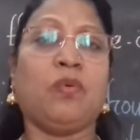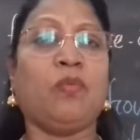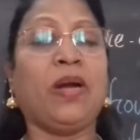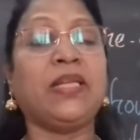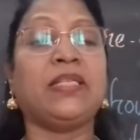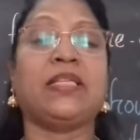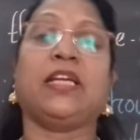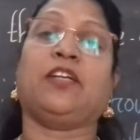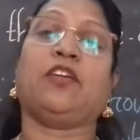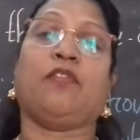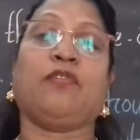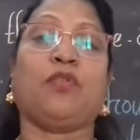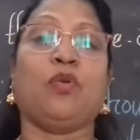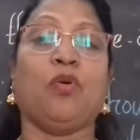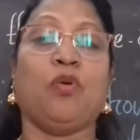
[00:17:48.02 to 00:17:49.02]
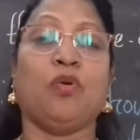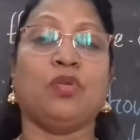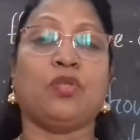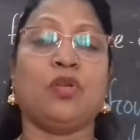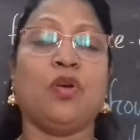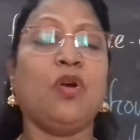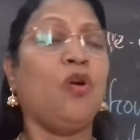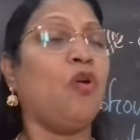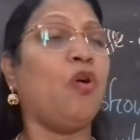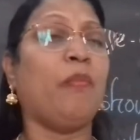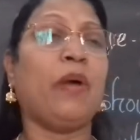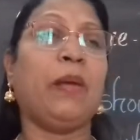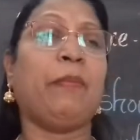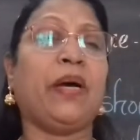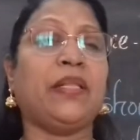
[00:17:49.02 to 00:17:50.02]
one set of clothes, or
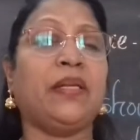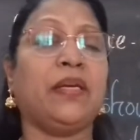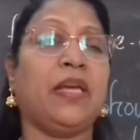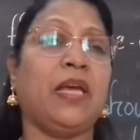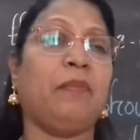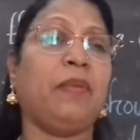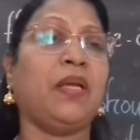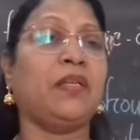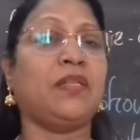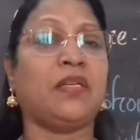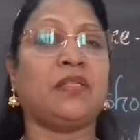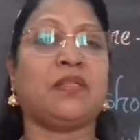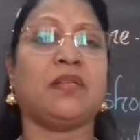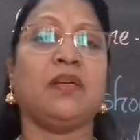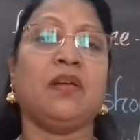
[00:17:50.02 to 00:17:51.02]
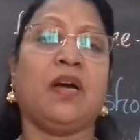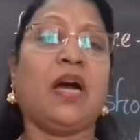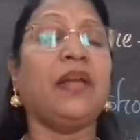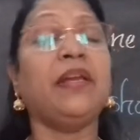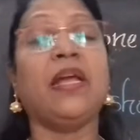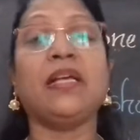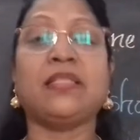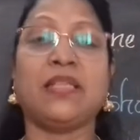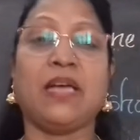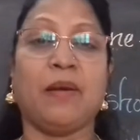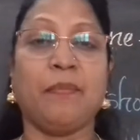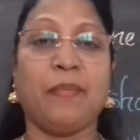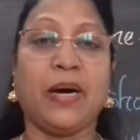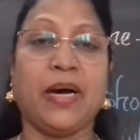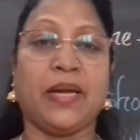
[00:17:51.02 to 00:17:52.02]
my mother gave me just anna
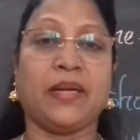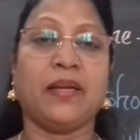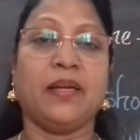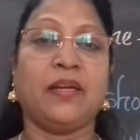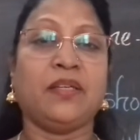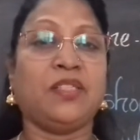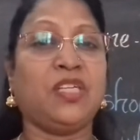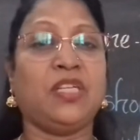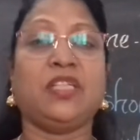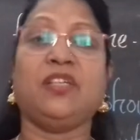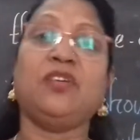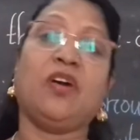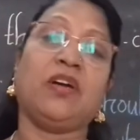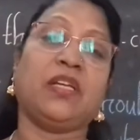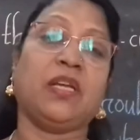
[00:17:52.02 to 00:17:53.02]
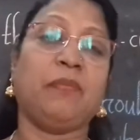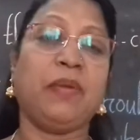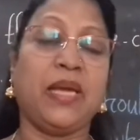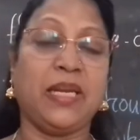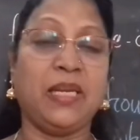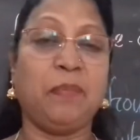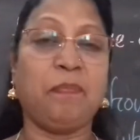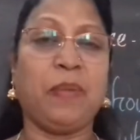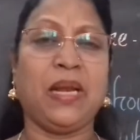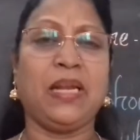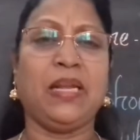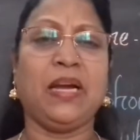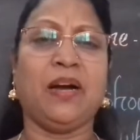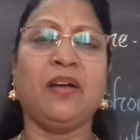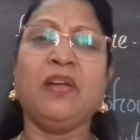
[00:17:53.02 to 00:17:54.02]
sambar, she did not give me any
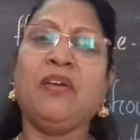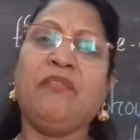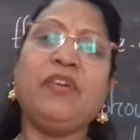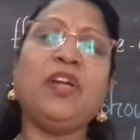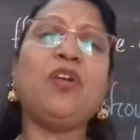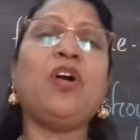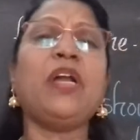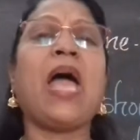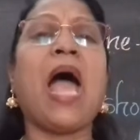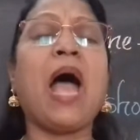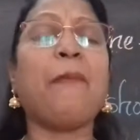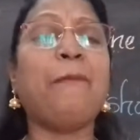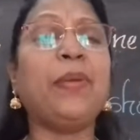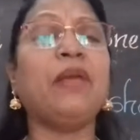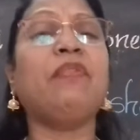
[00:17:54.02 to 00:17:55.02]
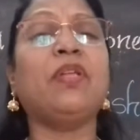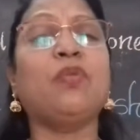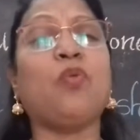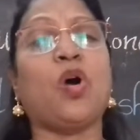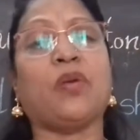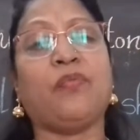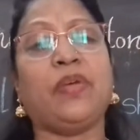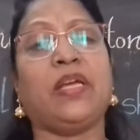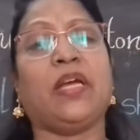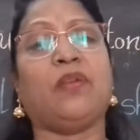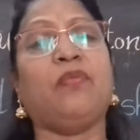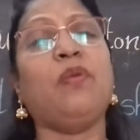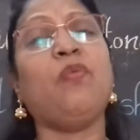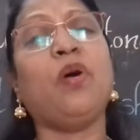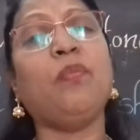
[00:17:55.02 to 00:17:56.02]
palya. We are not happy with what we get.
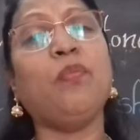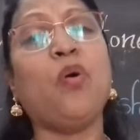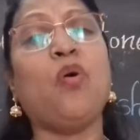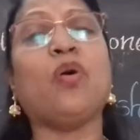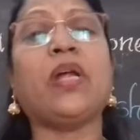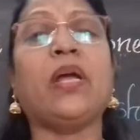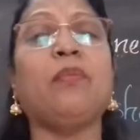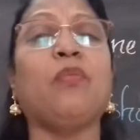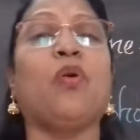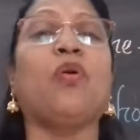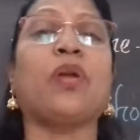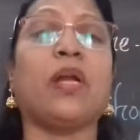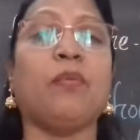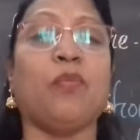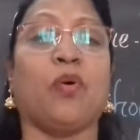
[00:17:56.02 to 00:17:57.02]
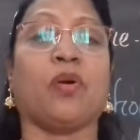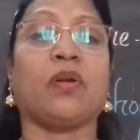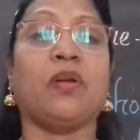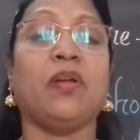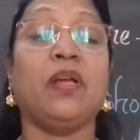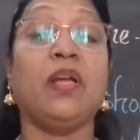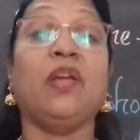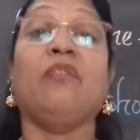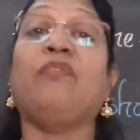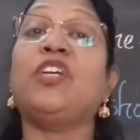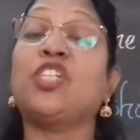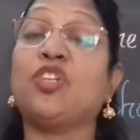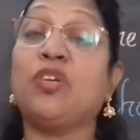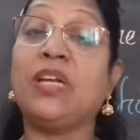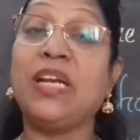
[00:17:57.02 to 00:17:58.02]
We want more and more and more. We
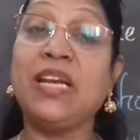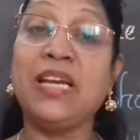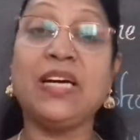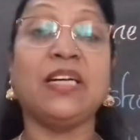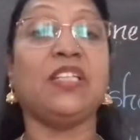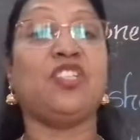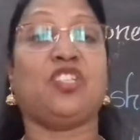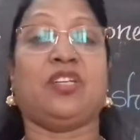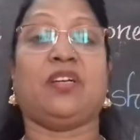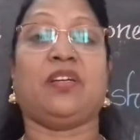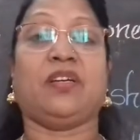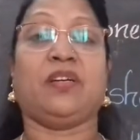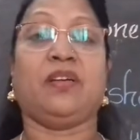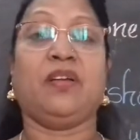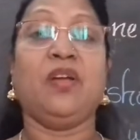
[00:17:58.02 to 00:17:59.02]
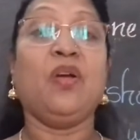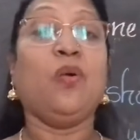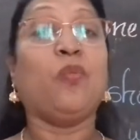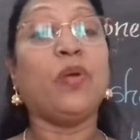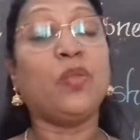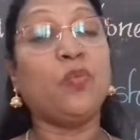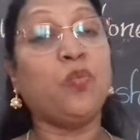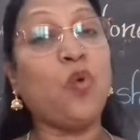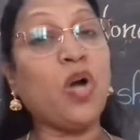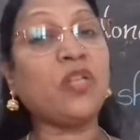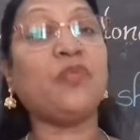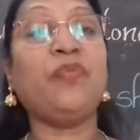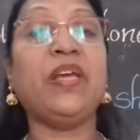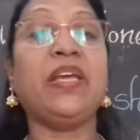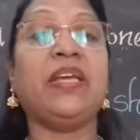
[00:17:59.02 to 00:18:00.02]
should learn, children, with
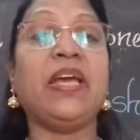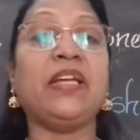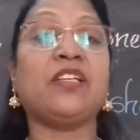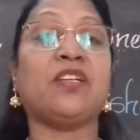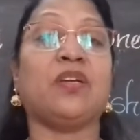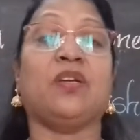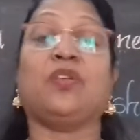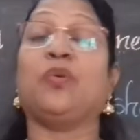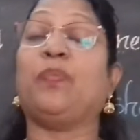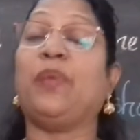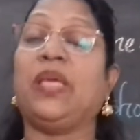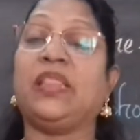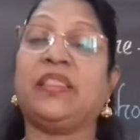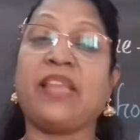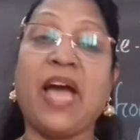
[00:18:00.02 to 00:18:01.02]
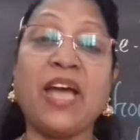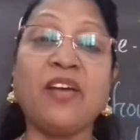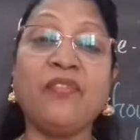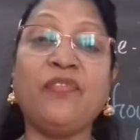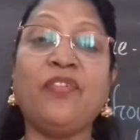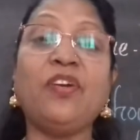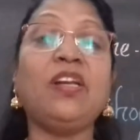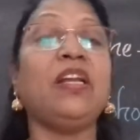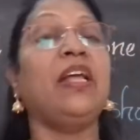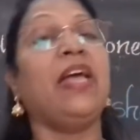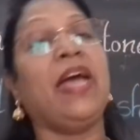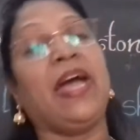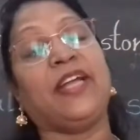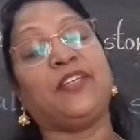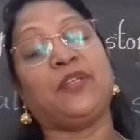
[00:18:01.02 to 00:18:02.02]
what we get to be thankful
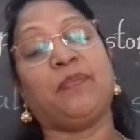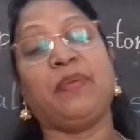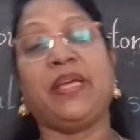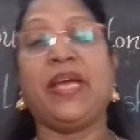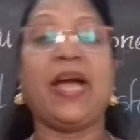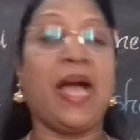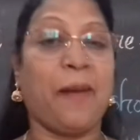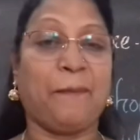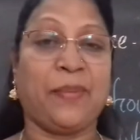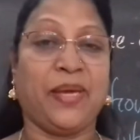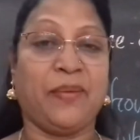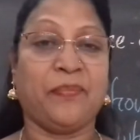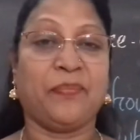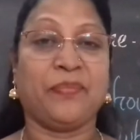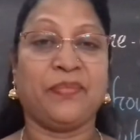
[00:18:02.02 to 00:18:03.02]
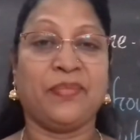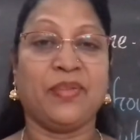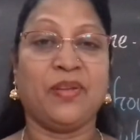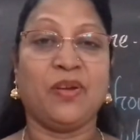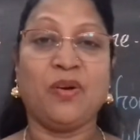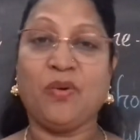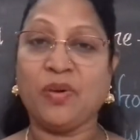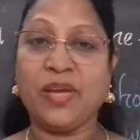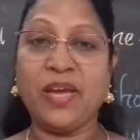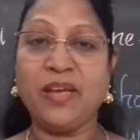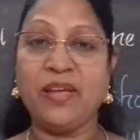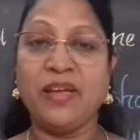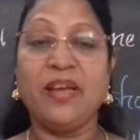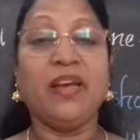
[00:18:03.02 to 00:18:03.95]
and to be happy. Okay?